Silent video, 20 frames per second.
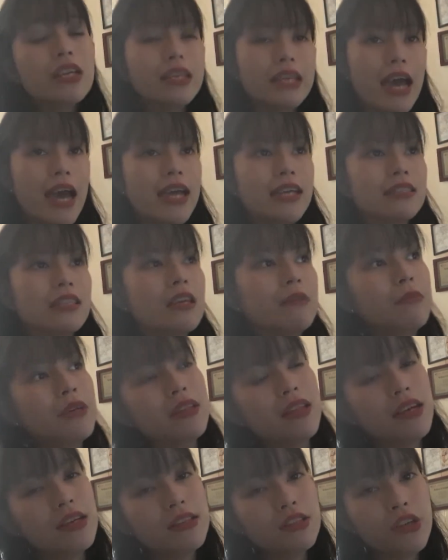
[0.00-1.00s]
guys, let me
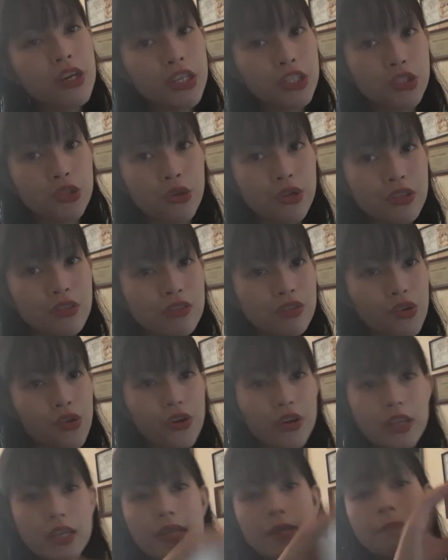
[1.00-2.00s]
tell you a short
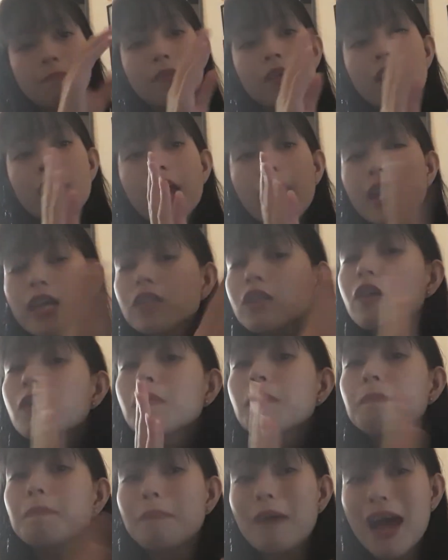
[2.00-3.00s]
story. Itong
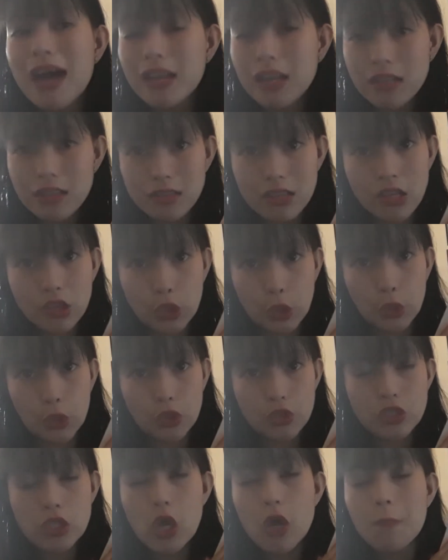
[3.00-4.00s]
palette na
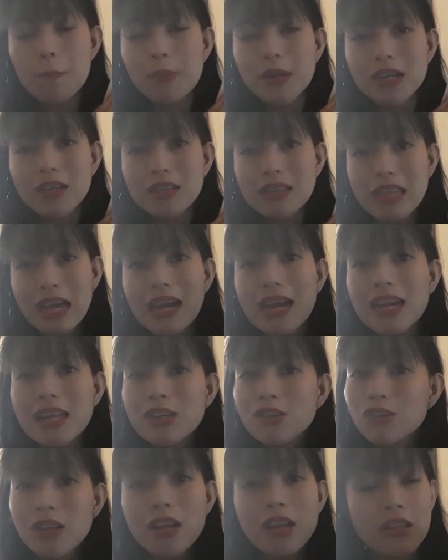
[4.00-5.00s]
to, sobrang tagal
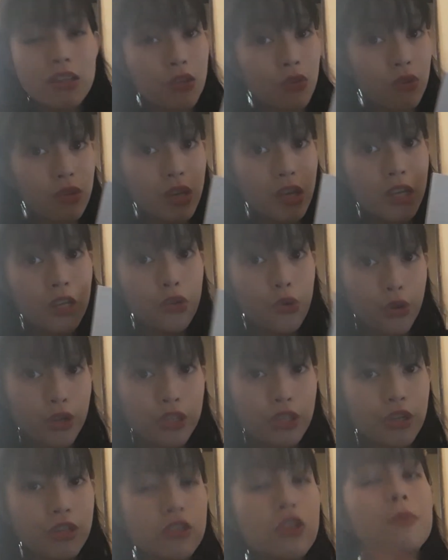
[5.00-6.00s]
ko na natin
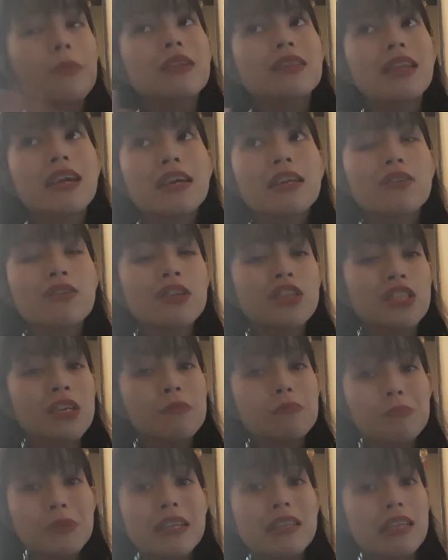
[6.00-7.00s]
in-order. Sobrang tagal ko na
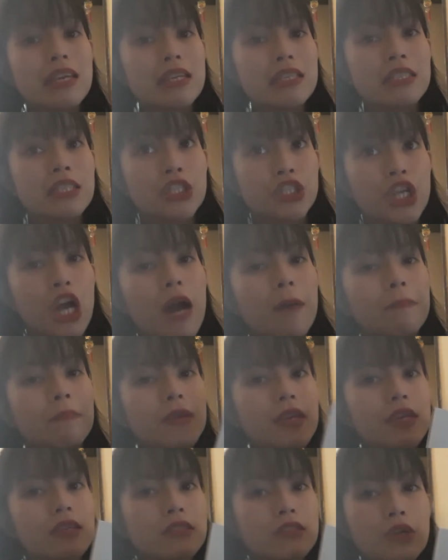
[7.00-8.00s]
siyang plinase sa
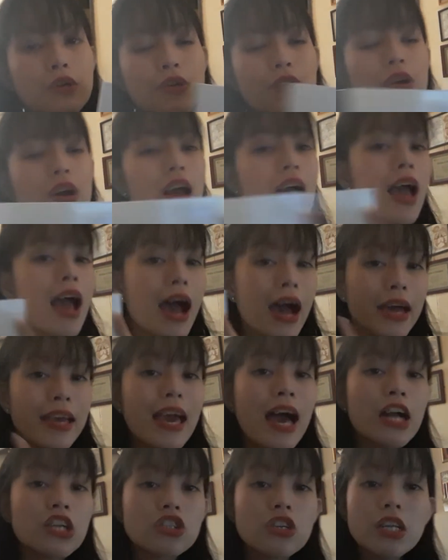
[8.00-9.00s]
Shopee. So, I
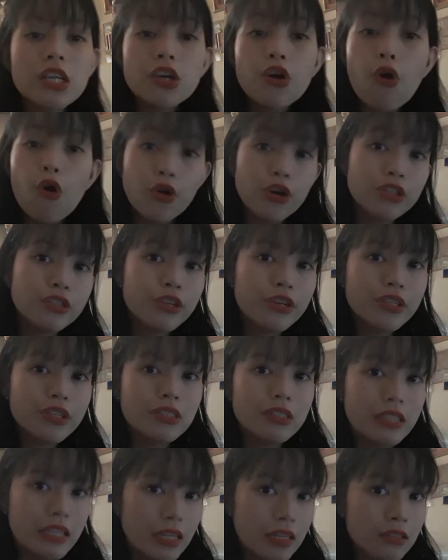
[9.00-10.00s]
actually
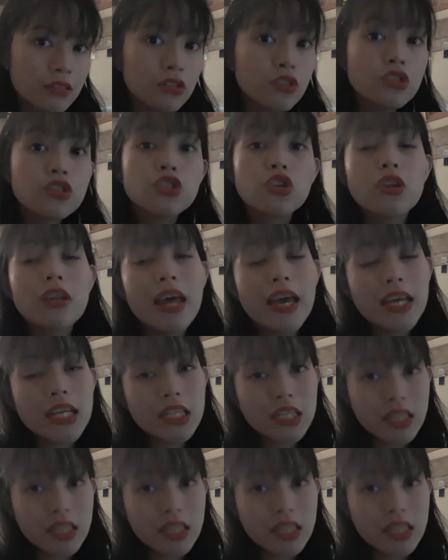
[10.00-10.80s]
ordered this nung July